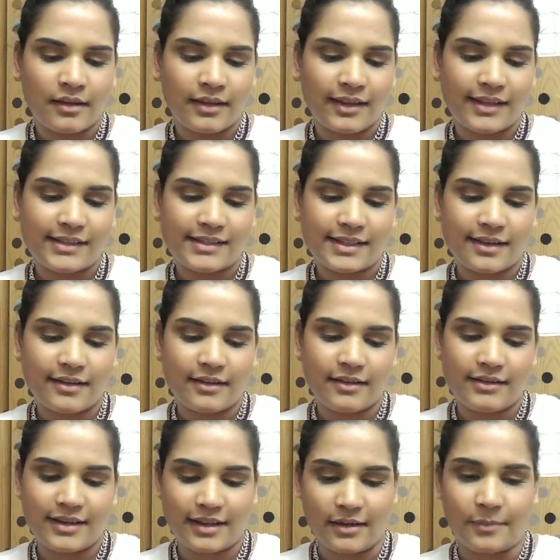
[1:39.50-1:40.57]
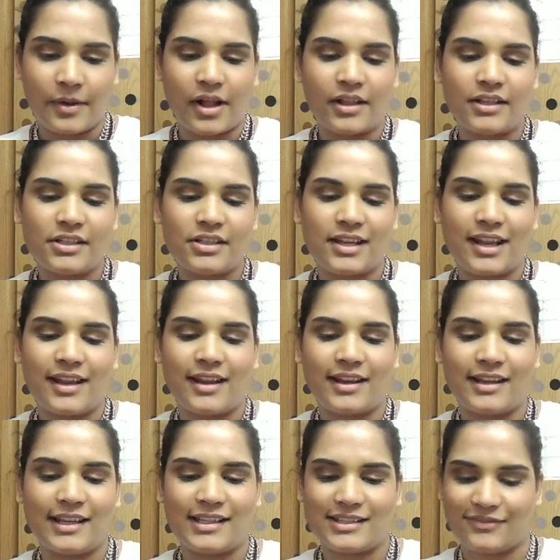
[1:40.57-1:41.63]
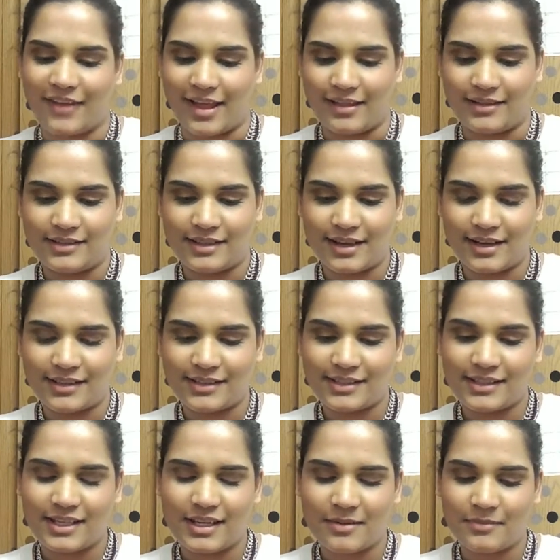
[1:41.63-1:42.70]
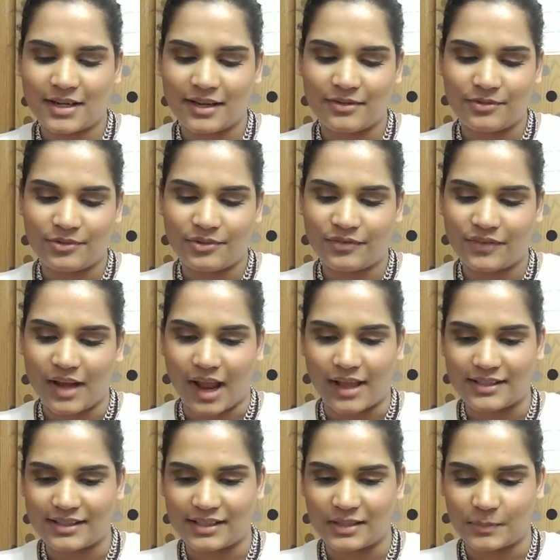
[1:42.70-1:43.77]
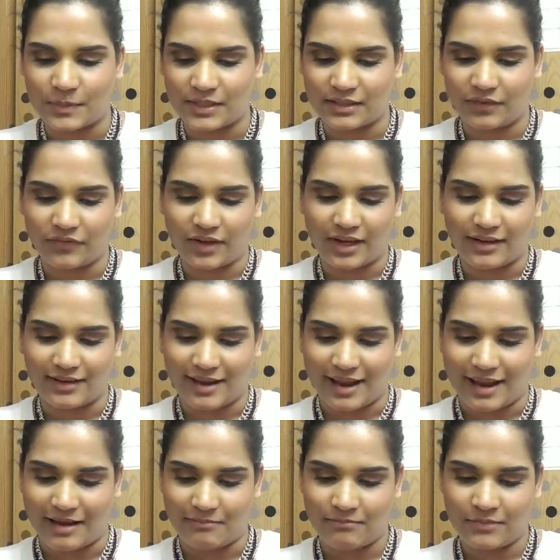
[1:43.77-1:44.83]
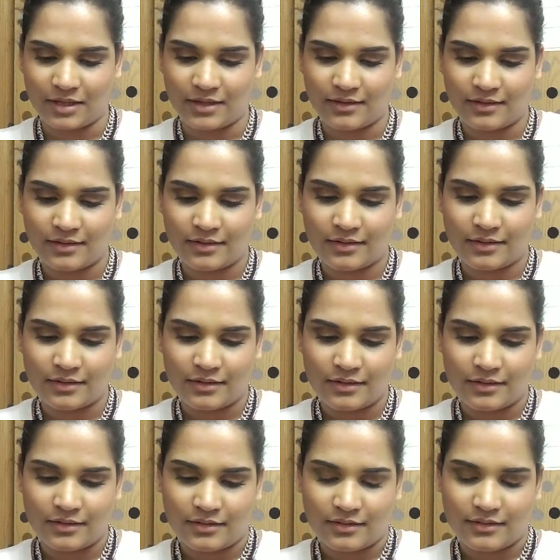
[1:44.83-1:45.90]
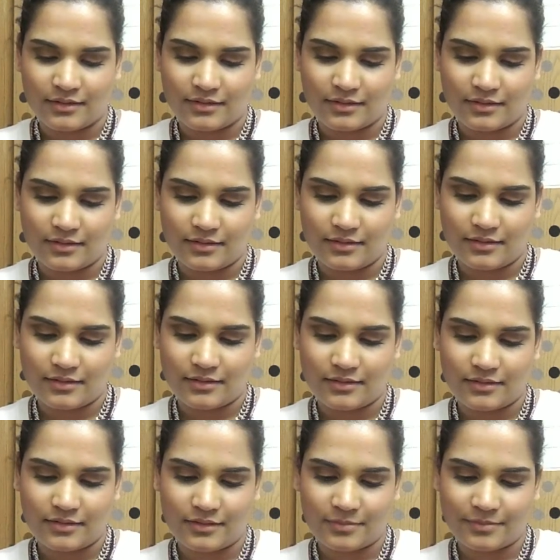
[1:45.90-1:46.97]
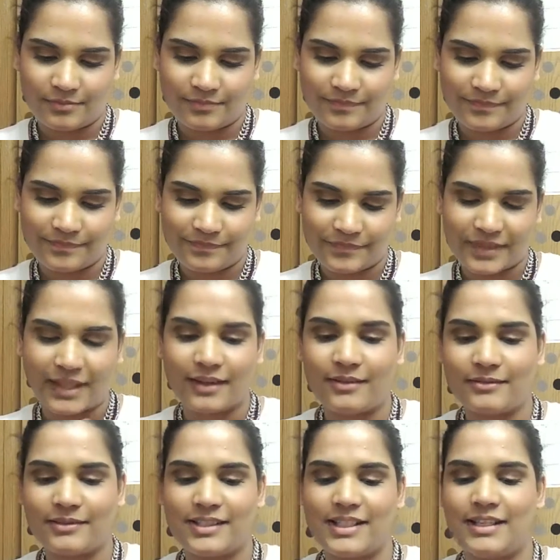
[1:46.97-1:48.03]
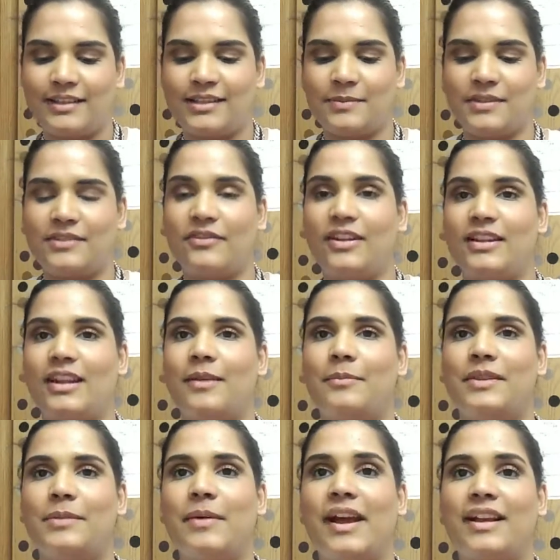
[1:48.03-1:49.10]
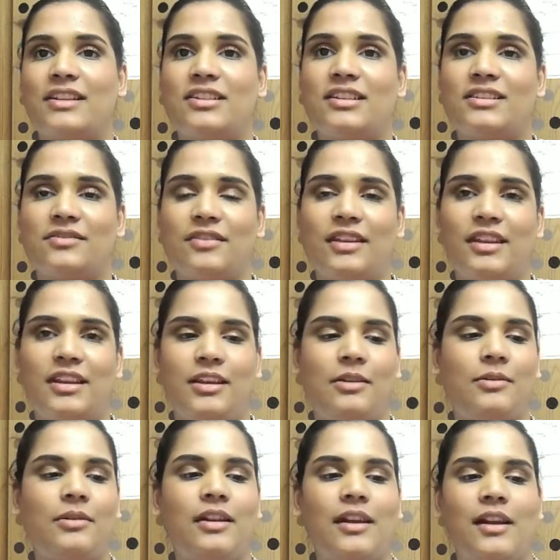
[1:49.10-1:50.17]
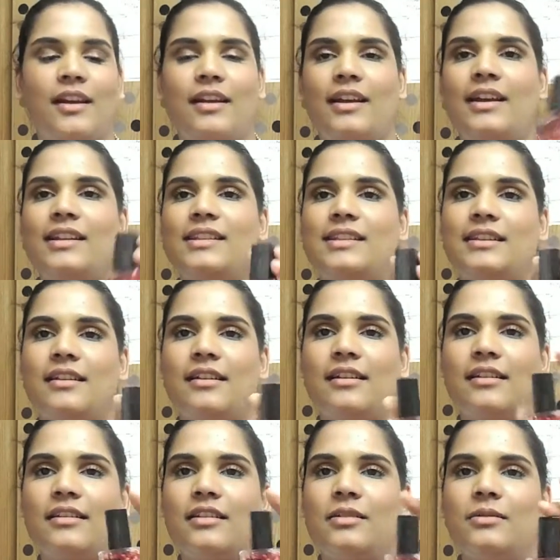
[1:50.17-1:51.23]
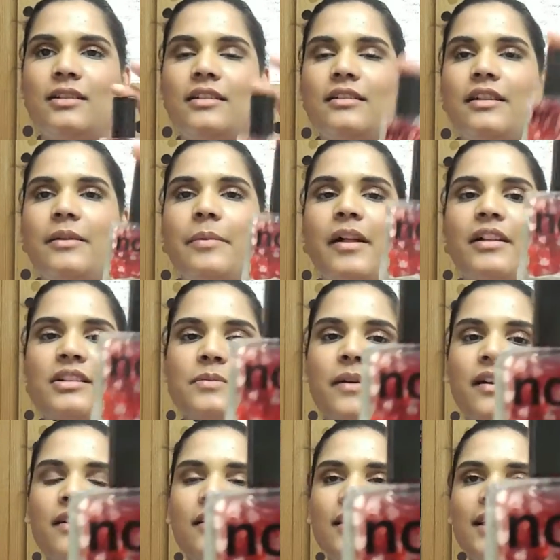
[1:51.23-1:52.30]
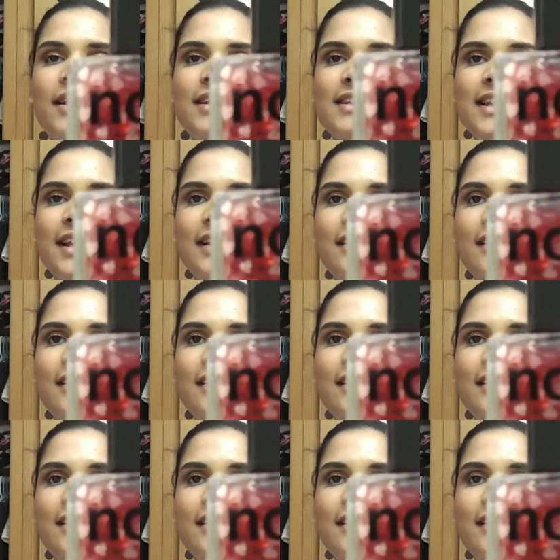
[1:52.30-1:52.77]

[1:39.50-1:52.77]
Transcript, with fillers: it's a nail polish and it's Valentine's themed. I don't know if it has a specific name. Um, I don't see a specific name, but the packaging is really cute. It's a cute little nail polish bottle and it's like